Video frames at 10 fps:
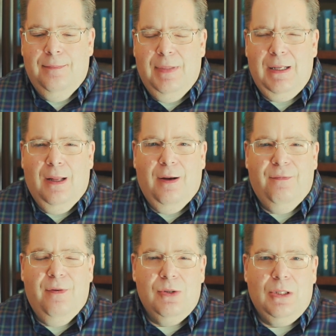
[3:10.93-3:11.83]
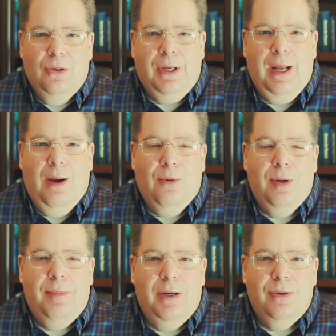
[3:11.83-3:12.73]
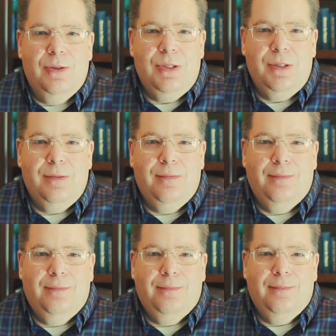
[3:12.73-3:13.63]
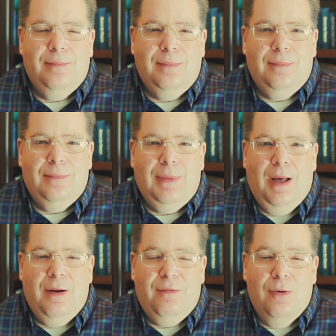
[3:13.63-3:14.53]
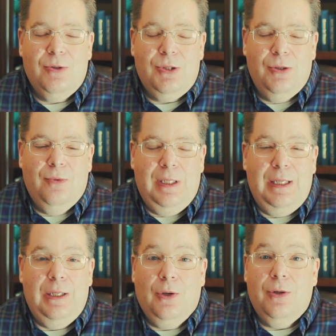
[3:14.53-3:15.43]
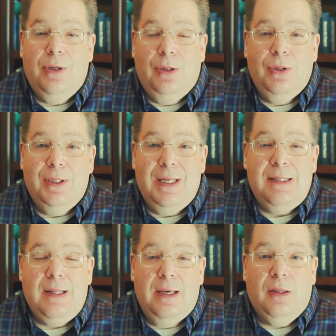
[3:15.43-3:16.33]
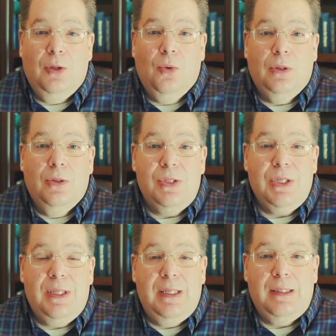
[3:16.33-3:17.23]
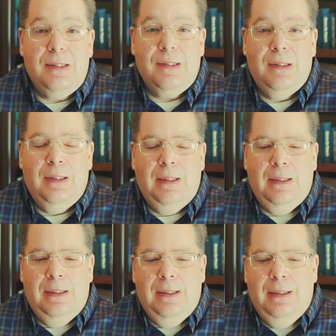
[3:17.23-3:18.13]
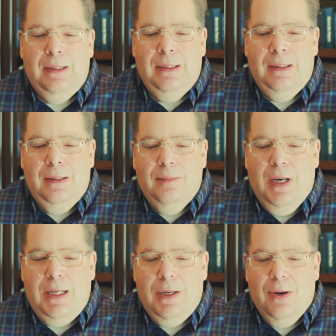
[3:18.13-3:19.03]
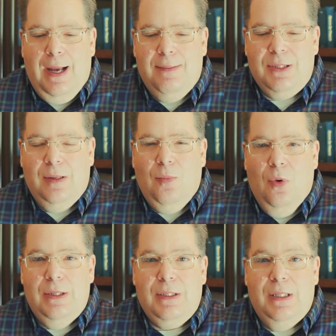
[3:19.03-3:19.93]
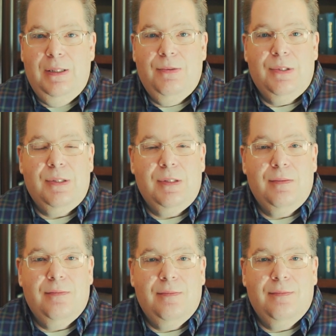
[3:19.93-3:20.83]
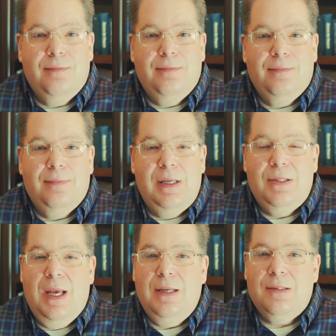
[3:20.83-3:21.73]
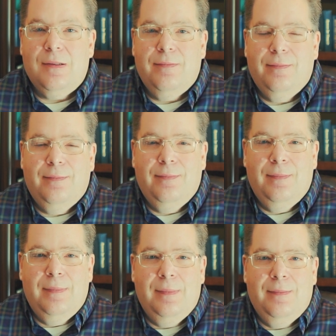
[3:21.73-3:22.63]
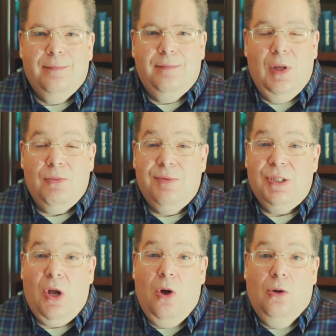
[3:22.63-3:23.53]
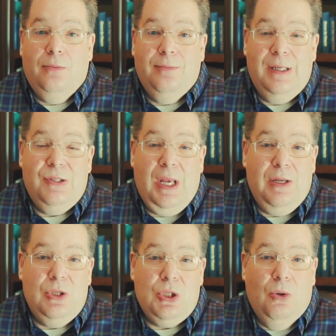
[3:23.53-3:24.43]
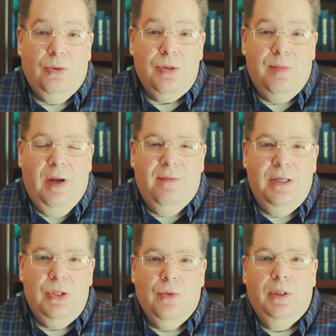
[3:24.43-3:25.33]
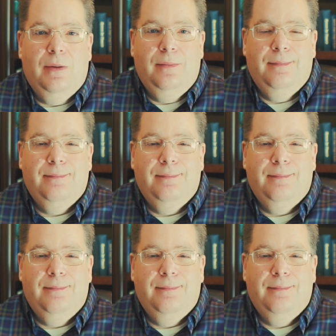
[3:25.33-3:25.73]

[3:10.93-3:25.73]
But a lot of folks look at outward appearance. A lot of folks do. We need to learn to look at things like the Lord looks at things. But here Absalom was, and he's handsome. Saul, he's head and shoulders above Israel.